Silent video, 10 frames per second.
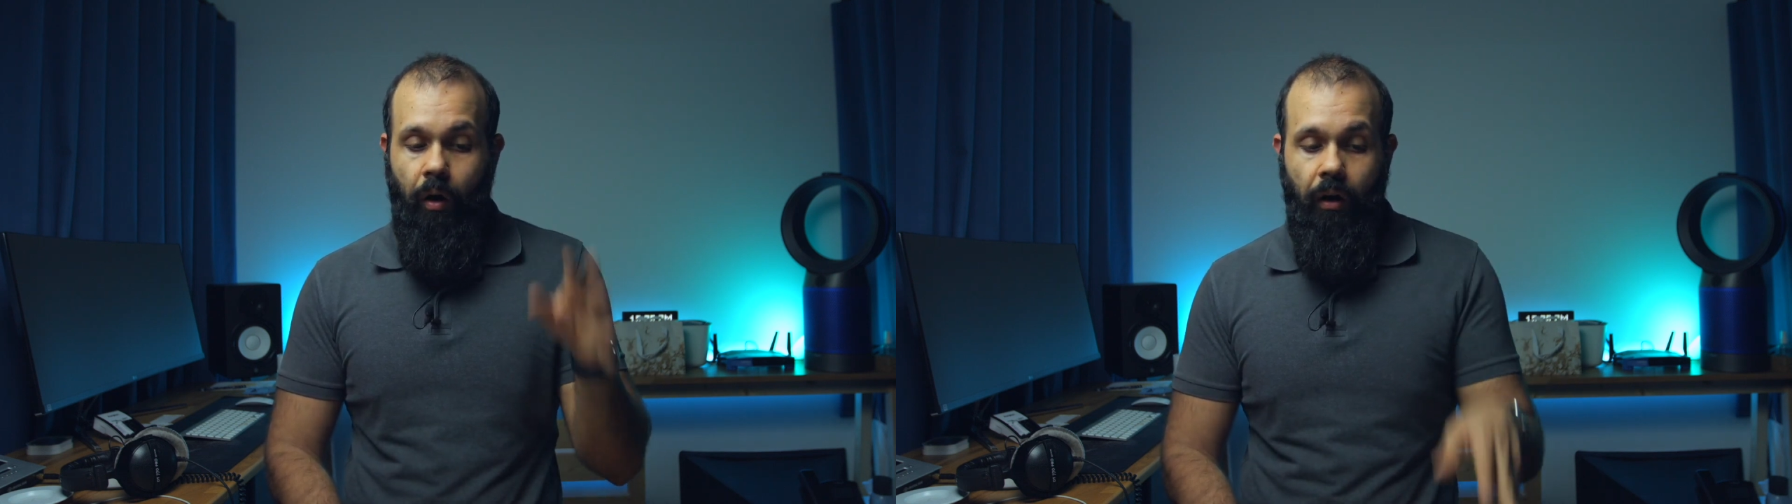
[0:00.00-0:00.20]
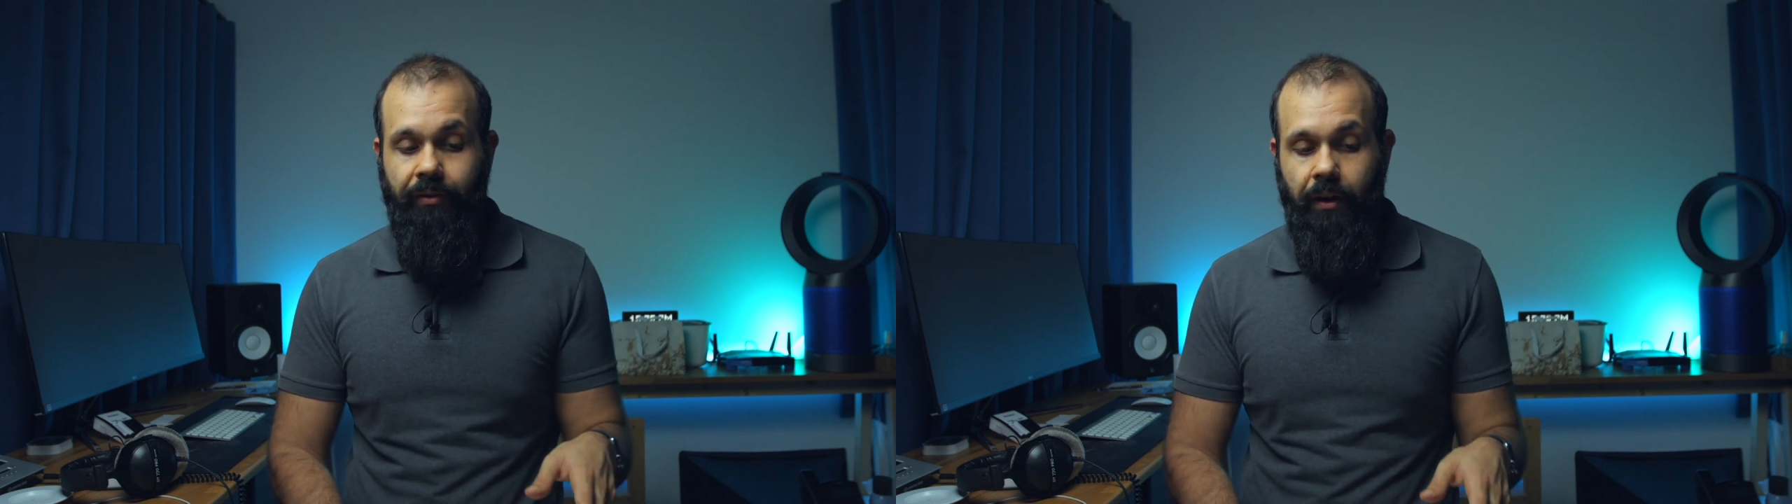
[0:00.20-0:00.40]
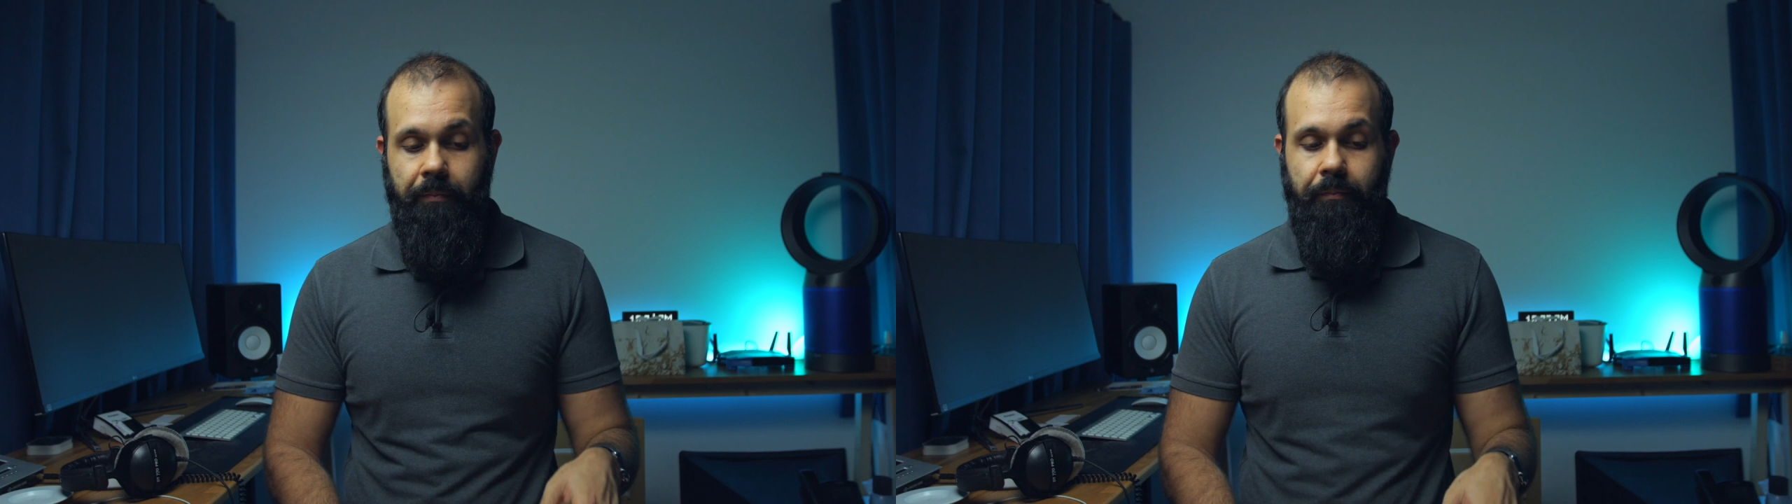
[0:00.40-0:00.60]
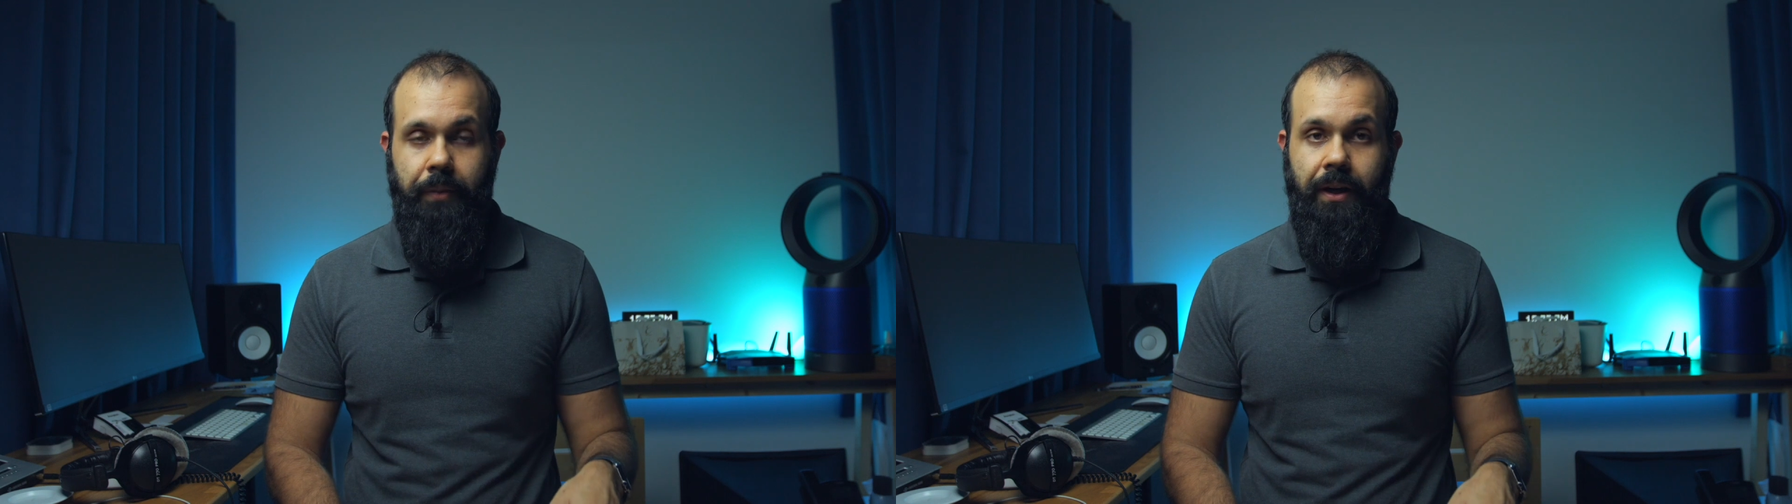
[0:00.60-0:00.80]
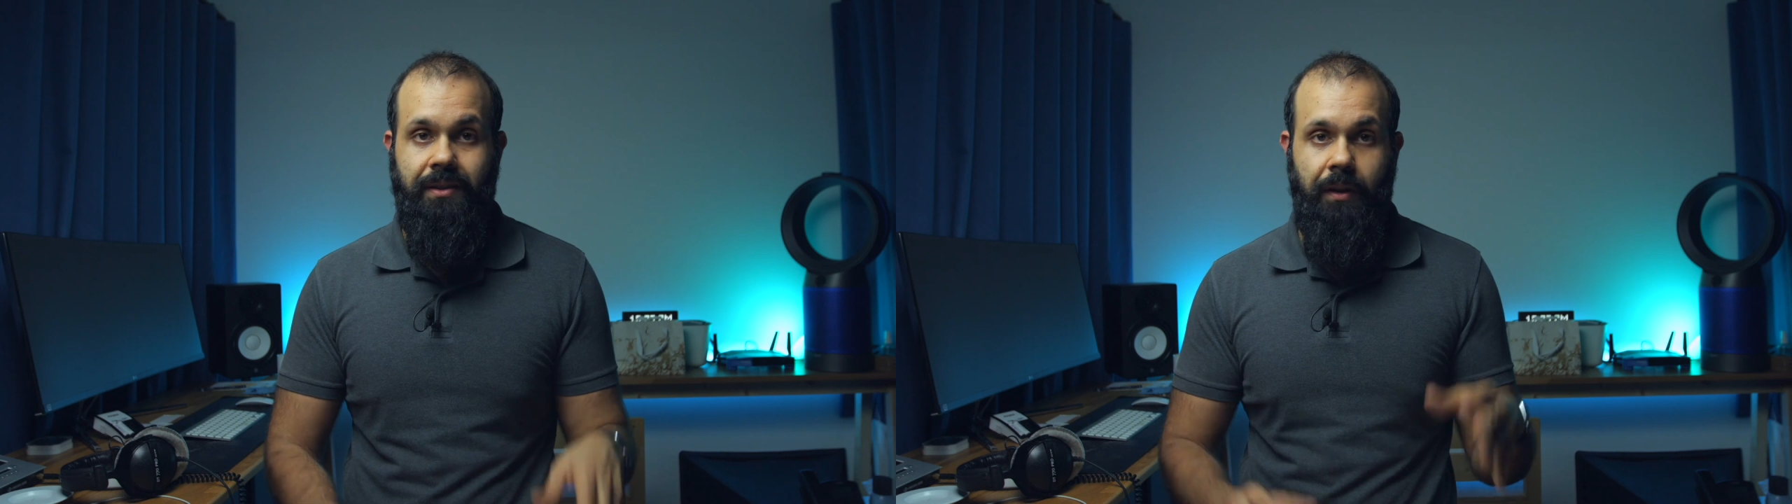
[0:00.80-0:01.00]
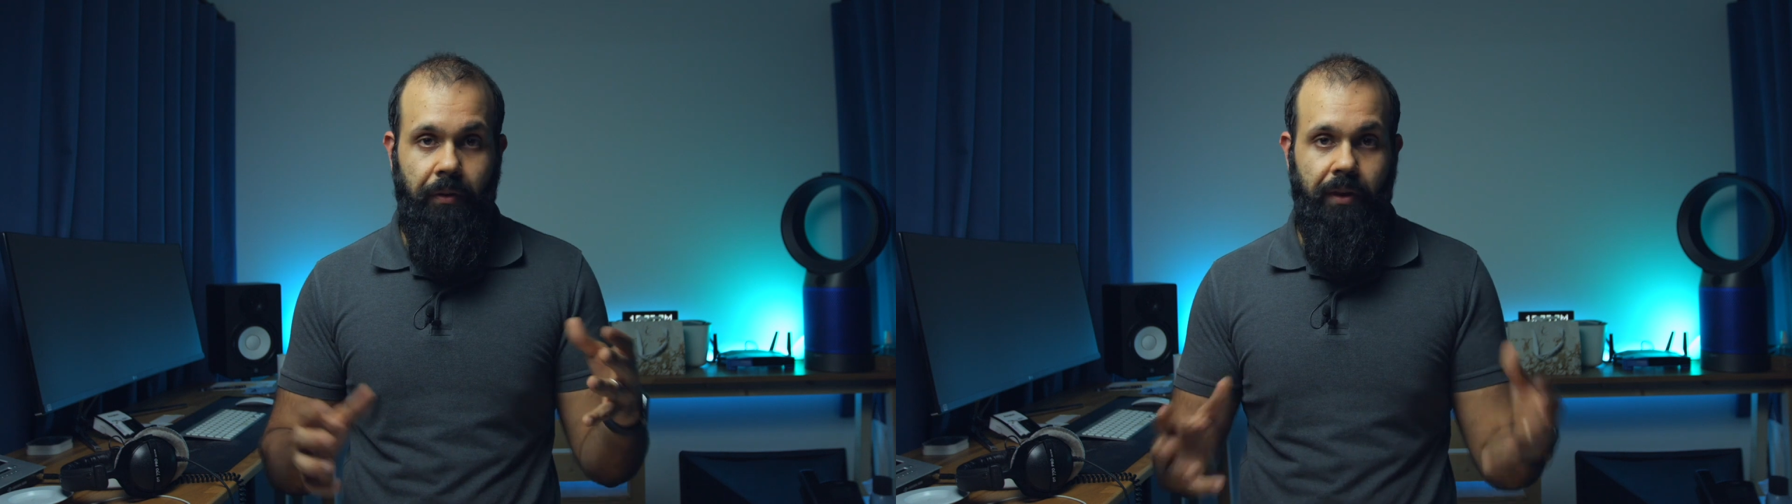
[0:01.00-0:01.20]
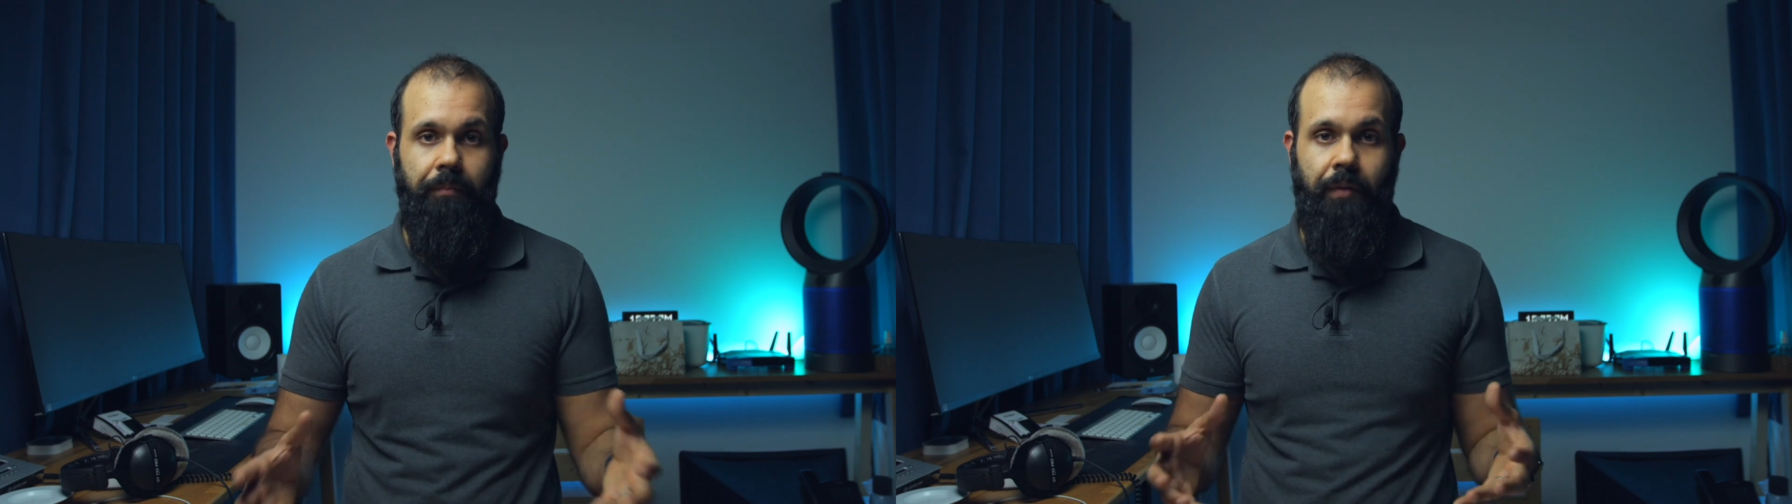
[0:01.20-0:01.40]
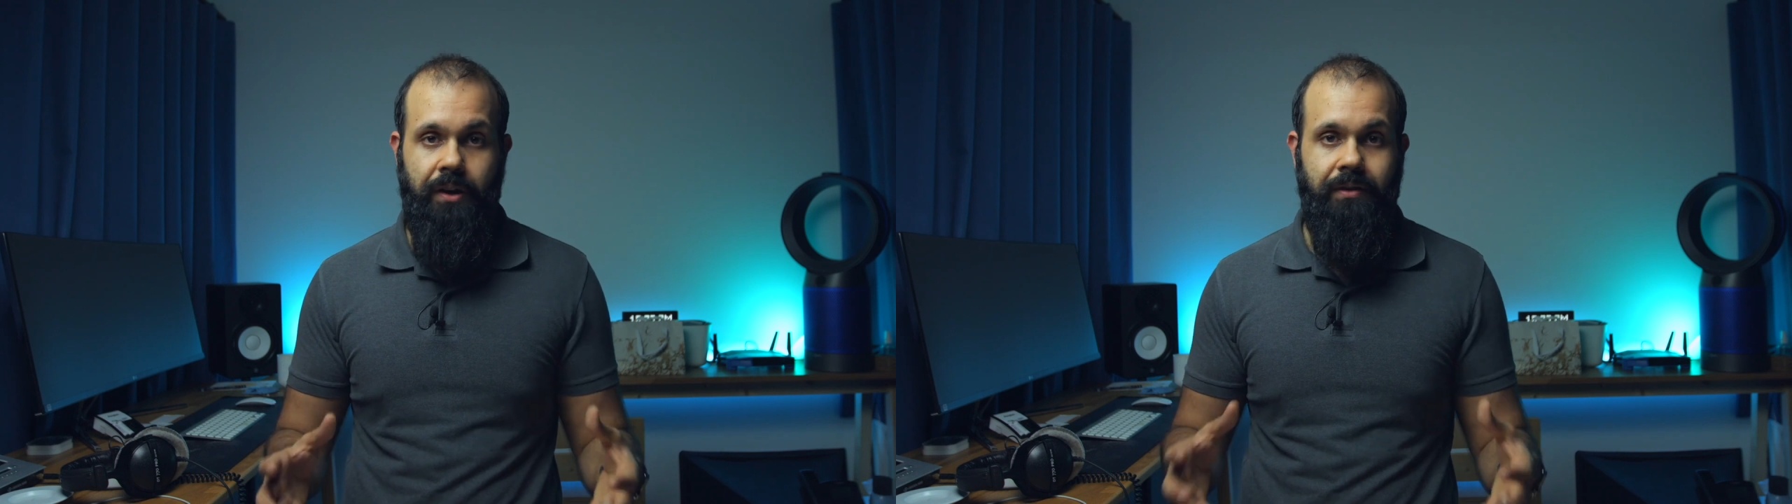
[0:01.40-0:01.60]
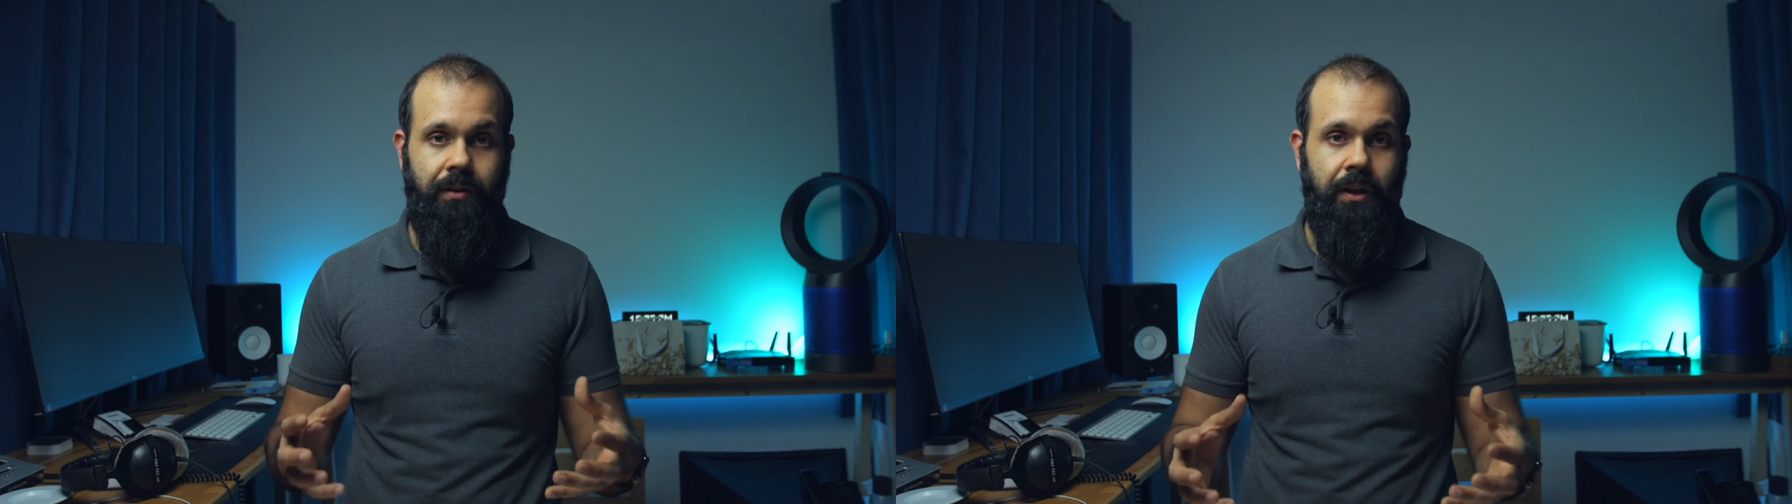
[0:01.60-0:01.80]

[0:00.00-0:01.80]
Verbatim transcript: all of them because some of them con